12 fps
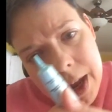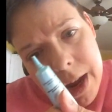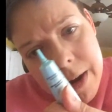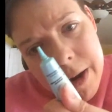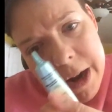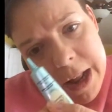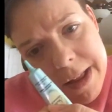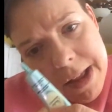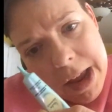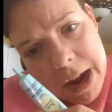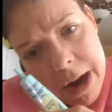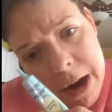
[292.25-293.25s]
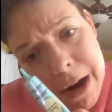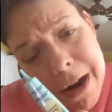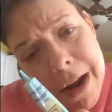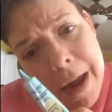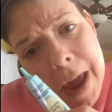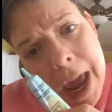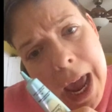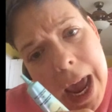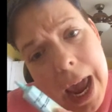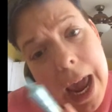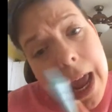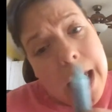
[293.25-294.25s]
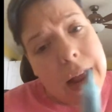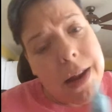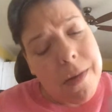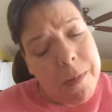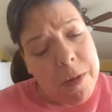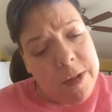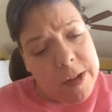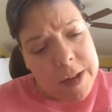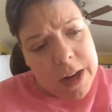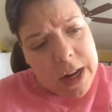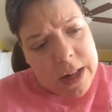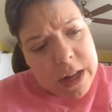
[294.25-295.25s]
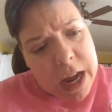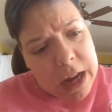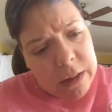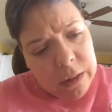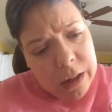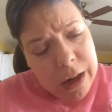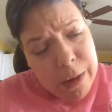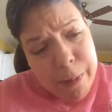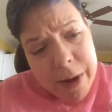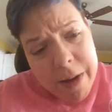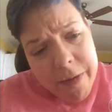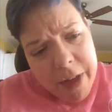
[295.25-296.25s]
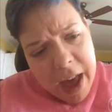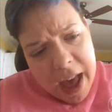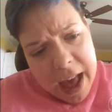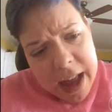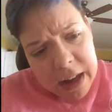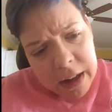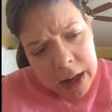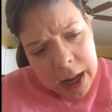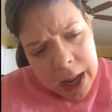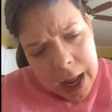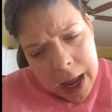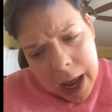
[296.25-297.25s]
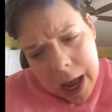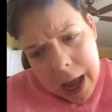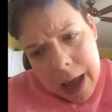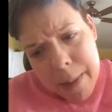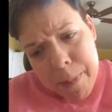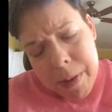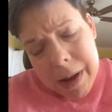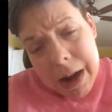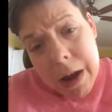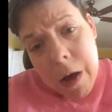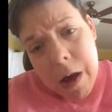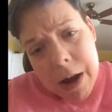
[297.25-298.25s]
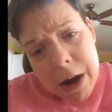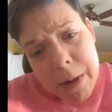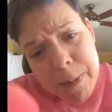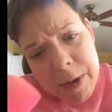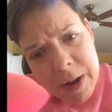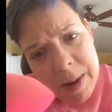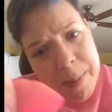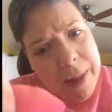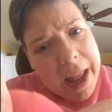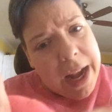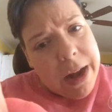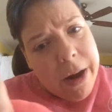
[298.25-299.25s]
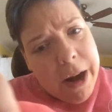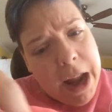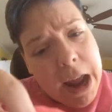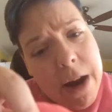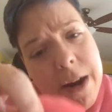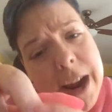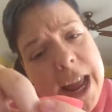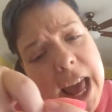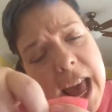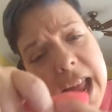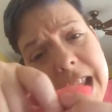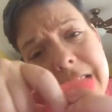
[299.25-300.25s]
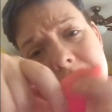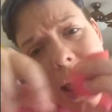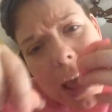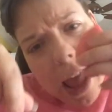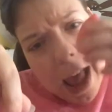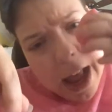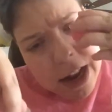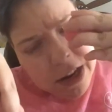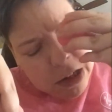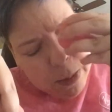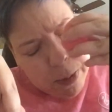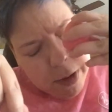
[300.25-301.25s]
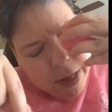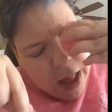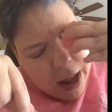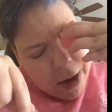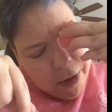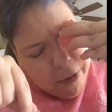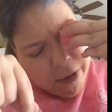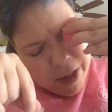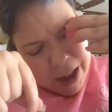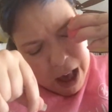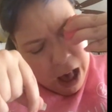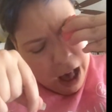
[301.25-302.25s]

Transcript: Here it is here. And we're just going to take a little bit of that and put it on our Beauty Blender here again. and just put that over the